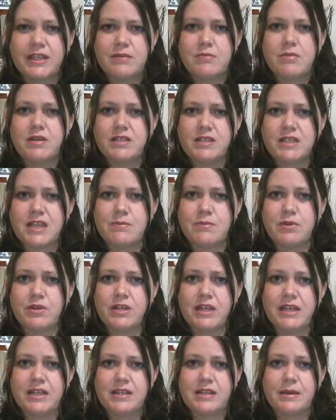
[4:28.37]
my skin would
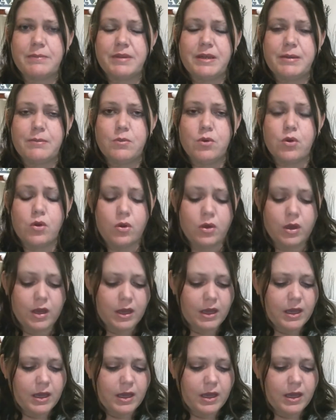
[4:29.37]
need something more.